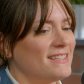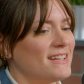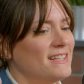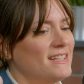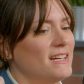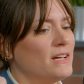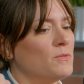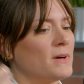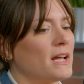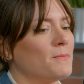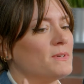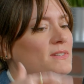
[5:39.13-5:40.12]
this idea
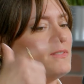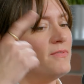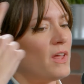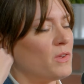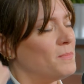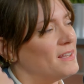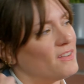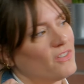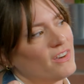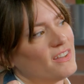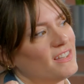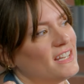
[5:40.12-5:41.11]
when I was developing the
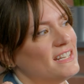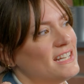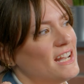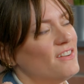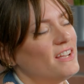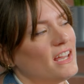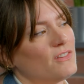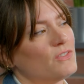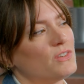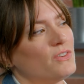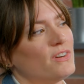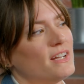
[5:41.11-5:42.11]
look of the container candle
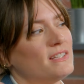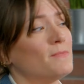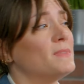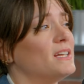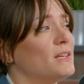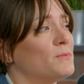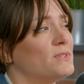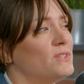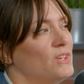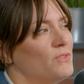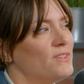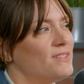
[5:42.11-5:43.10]
to create something that was
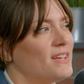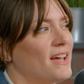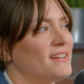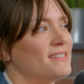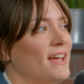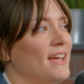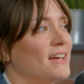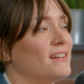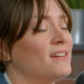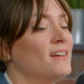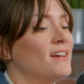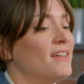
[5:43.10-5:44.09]
unisex.
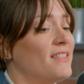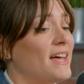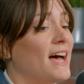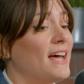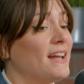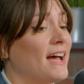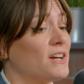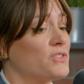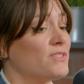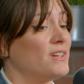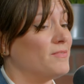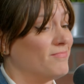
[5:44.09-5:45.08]
And that
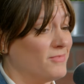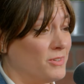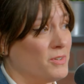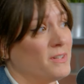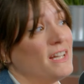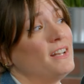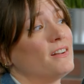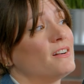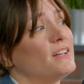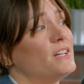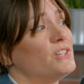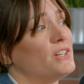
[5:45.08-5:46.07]
actually created
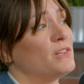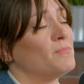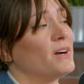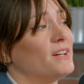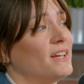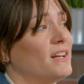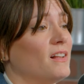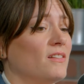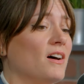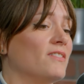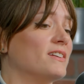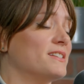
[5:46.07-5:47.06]
our niche in the market. A
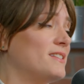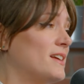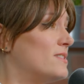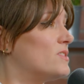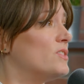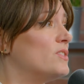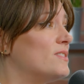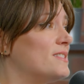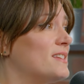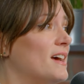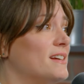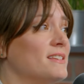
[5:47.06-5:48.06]
lot of our scents are
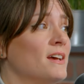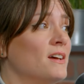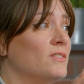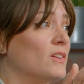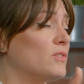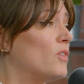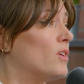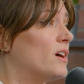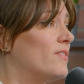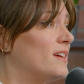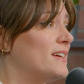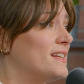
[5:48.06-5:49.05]
unisex, the look
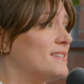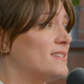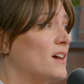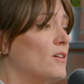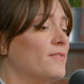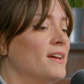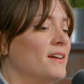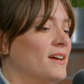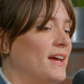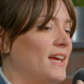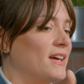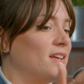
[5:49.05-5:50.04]
of it itself.
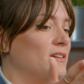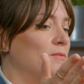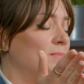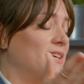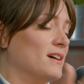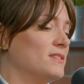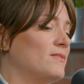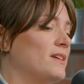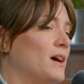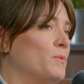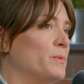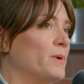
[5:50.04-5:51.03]
And because of
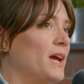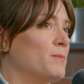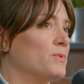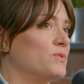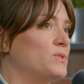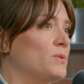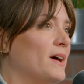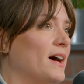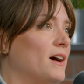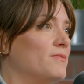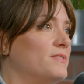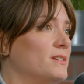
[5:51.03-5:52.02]
that, we were able to
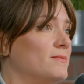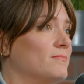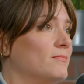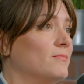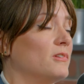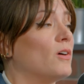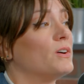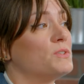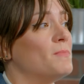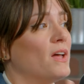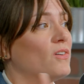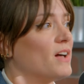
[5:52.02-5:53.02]
have this
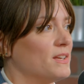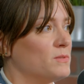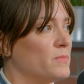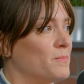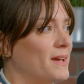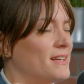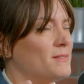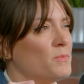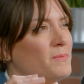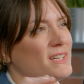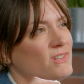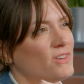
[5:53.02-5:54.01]
large male customer base.
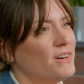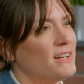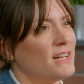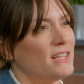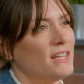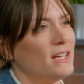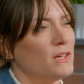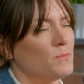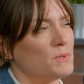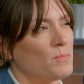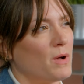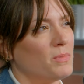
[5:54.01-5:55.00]
When we started, I think it
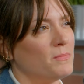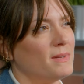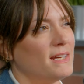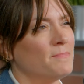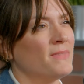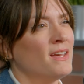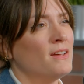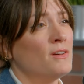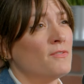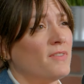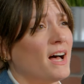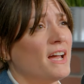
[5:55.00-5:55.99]
was probably
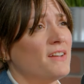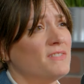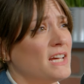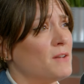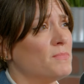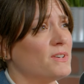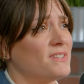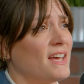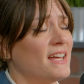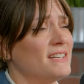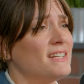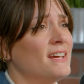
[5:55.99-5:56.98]

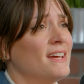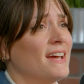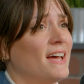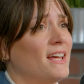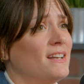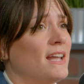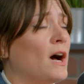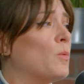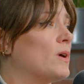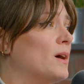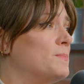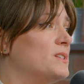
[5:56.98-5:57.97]
5-10%, and now
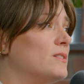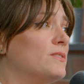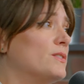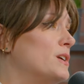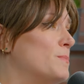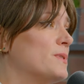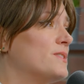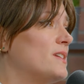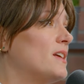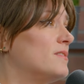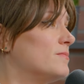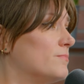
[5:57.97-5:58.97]
we're up to
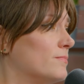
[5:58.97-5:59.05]
30%.